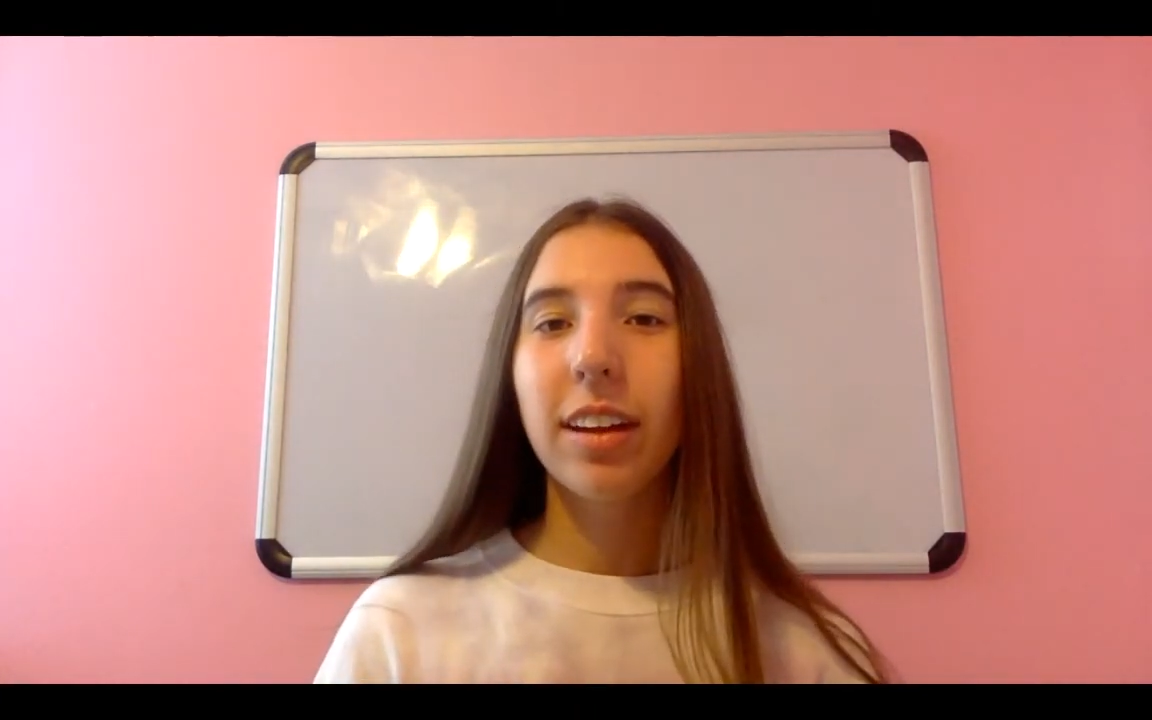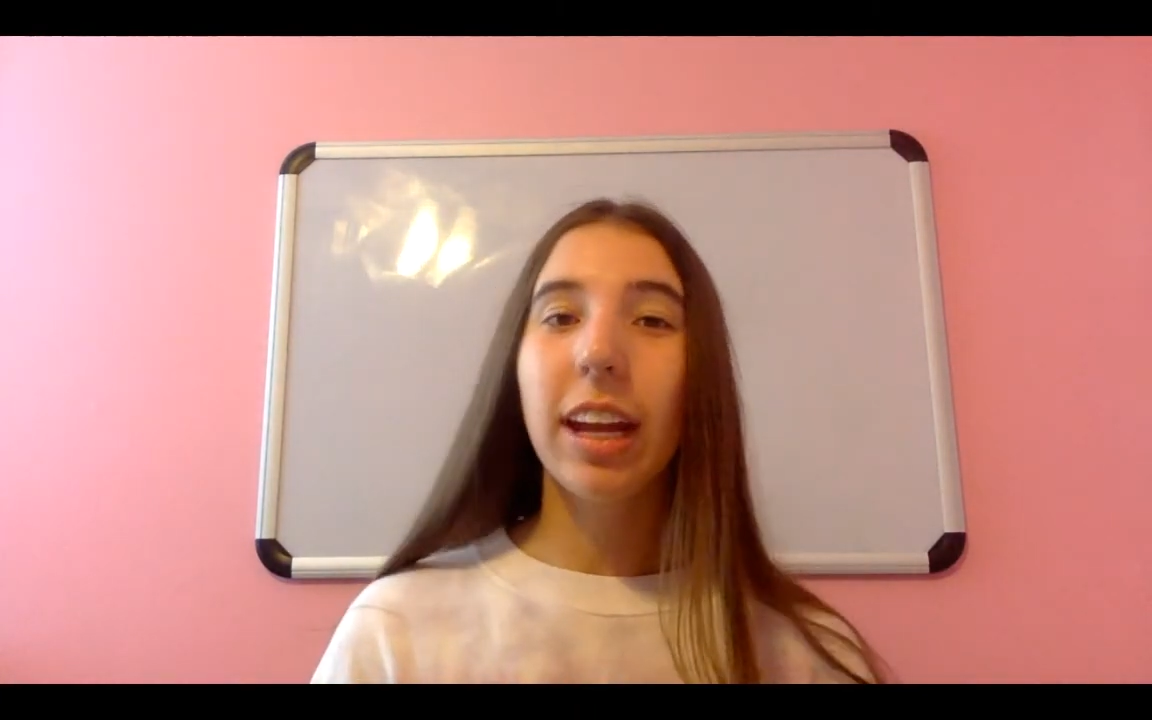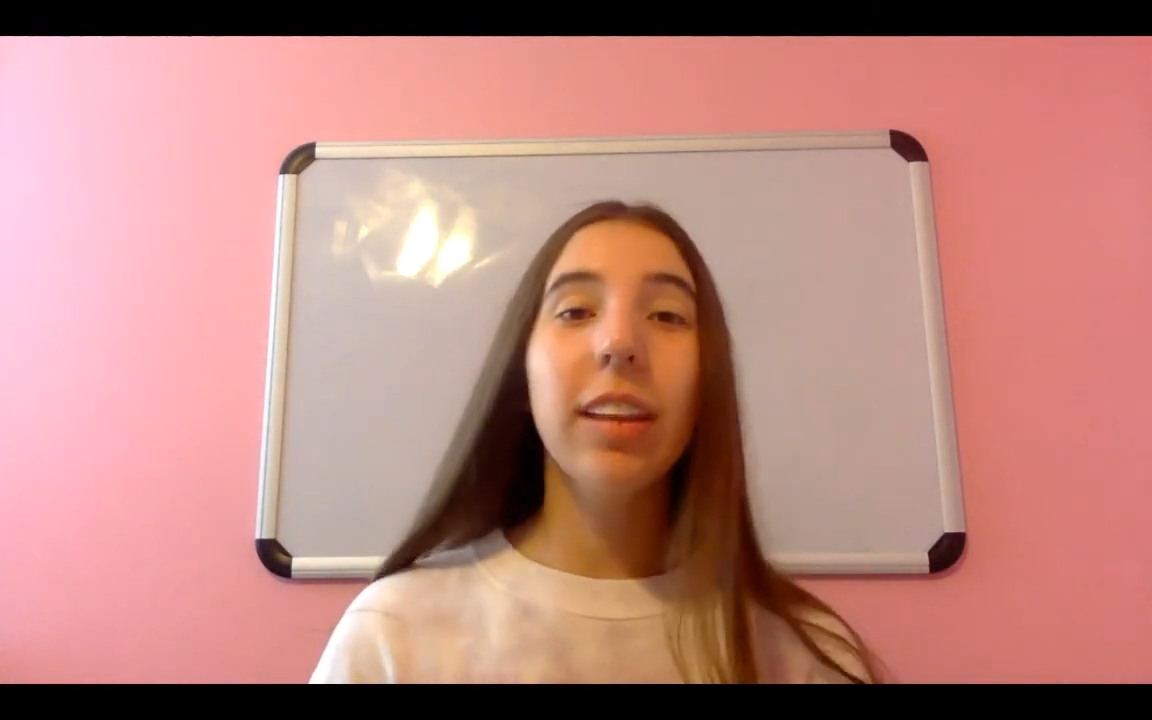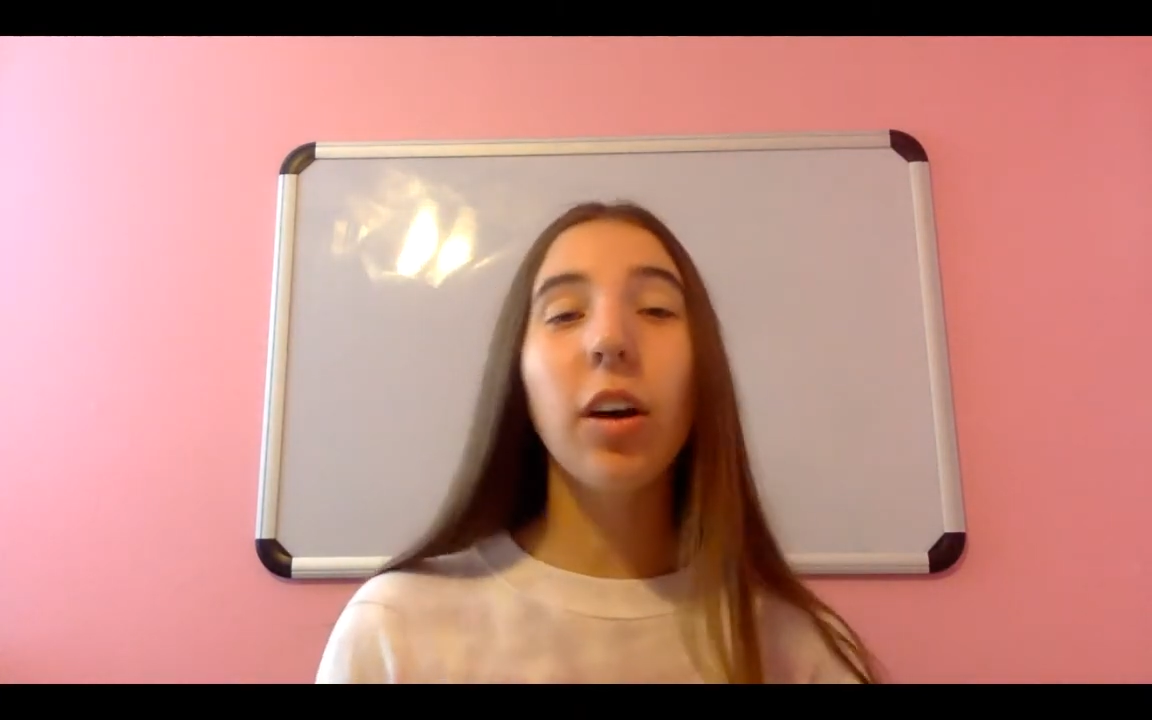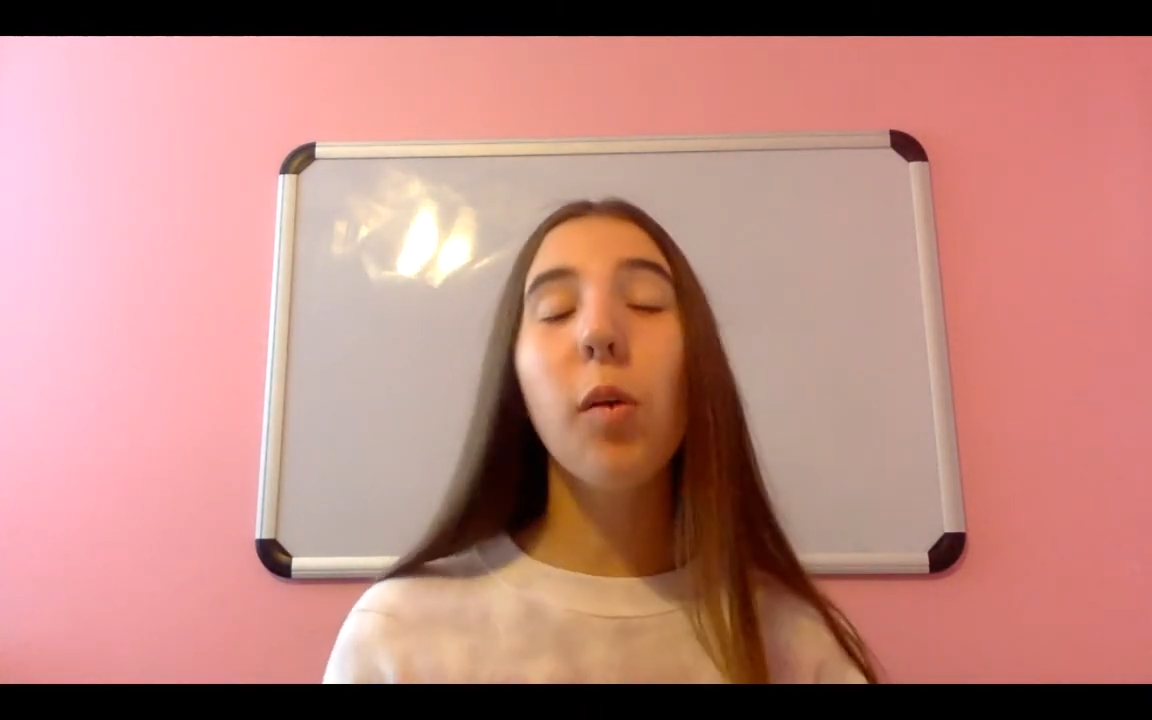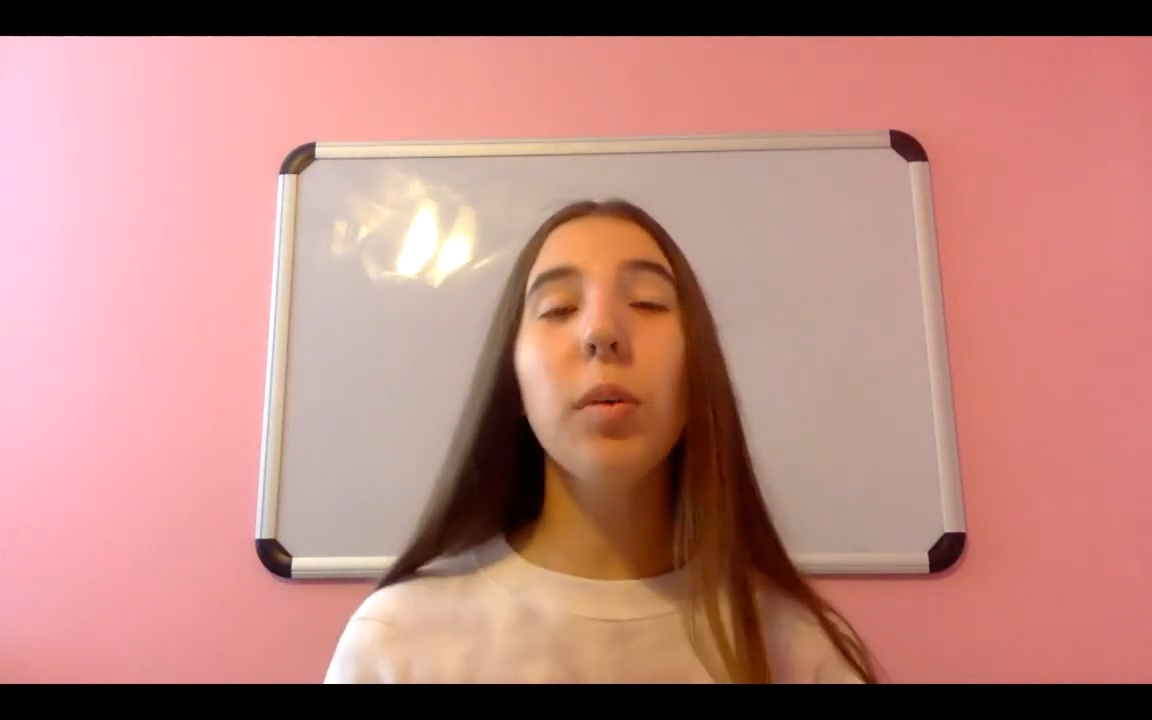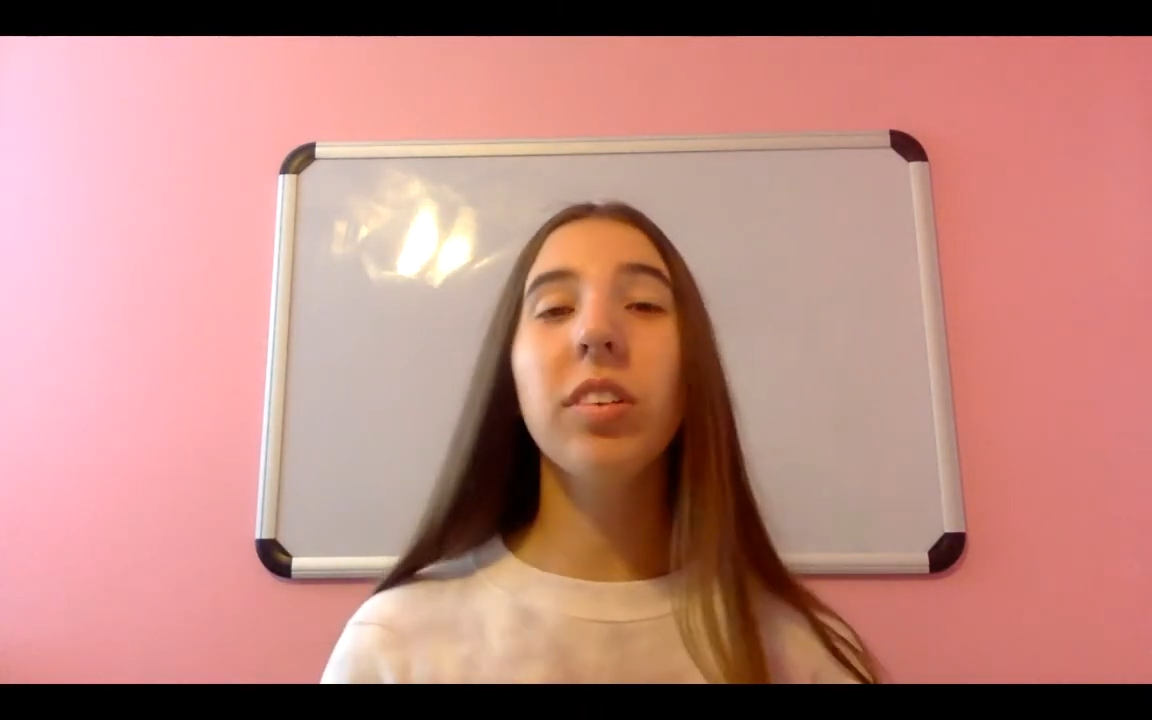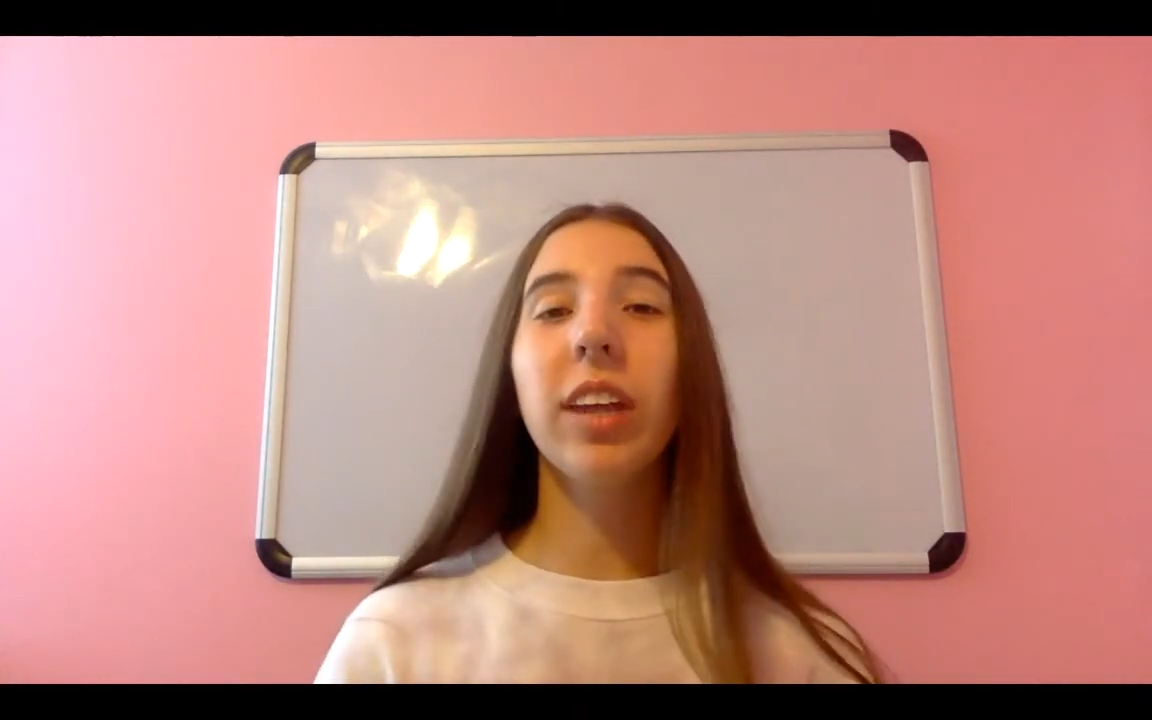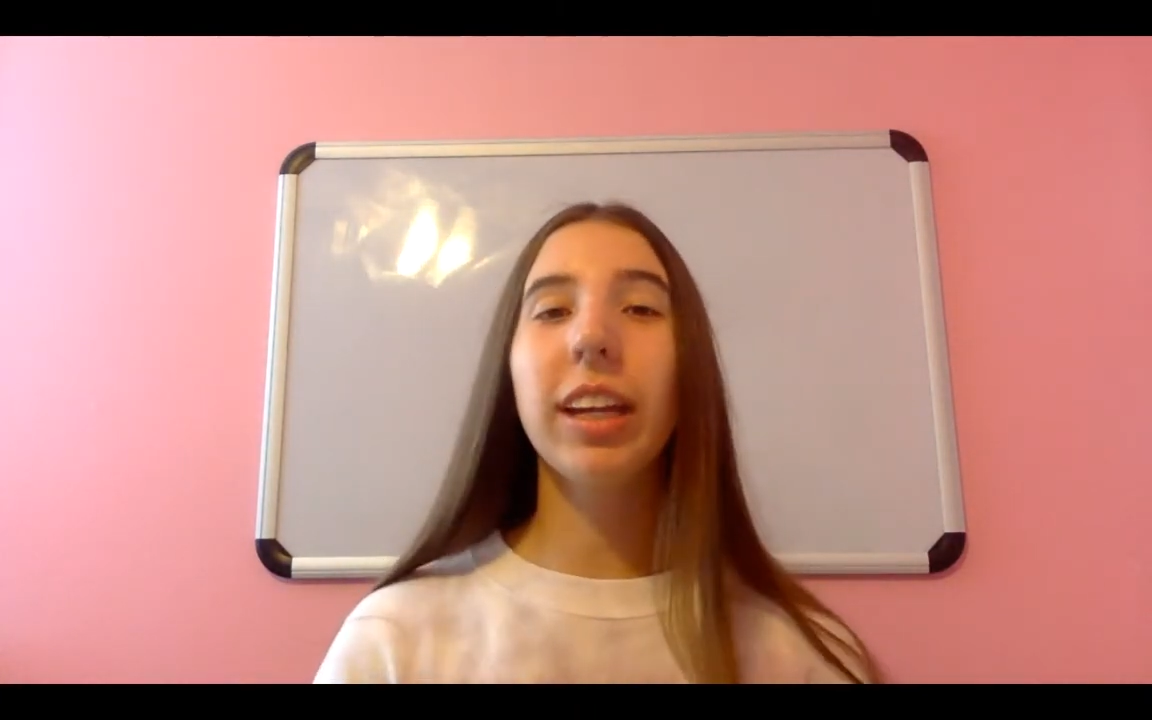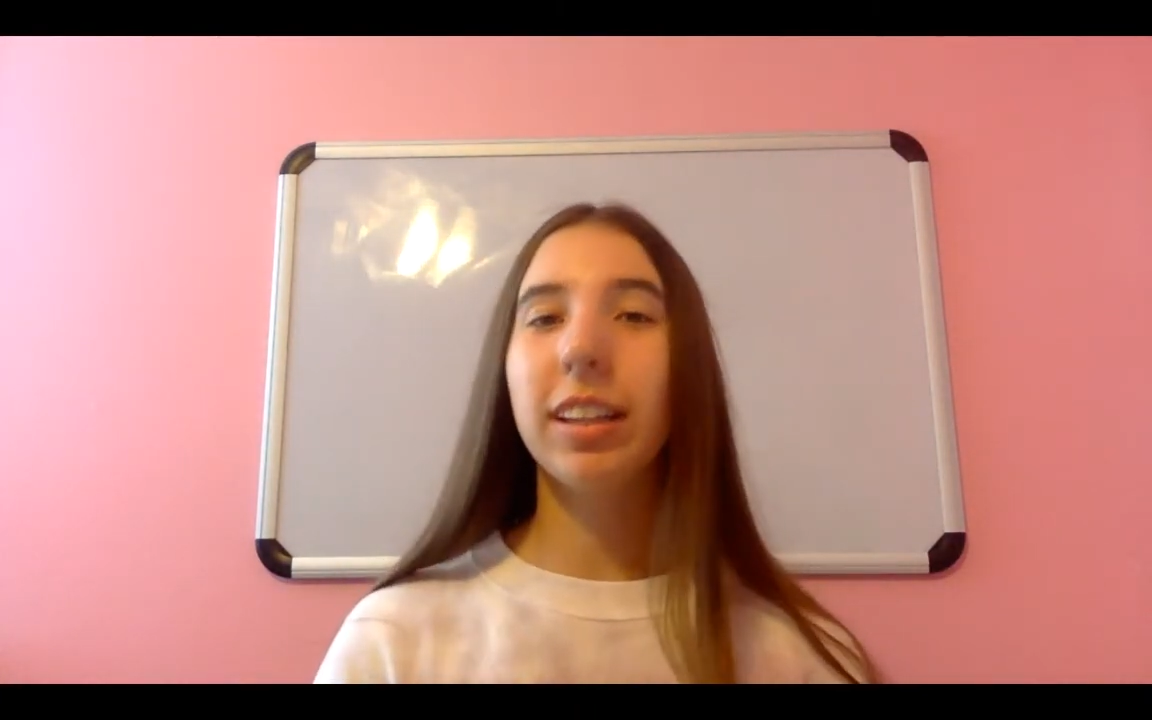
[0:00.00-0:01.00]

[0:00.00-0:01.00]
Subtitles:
It's almost like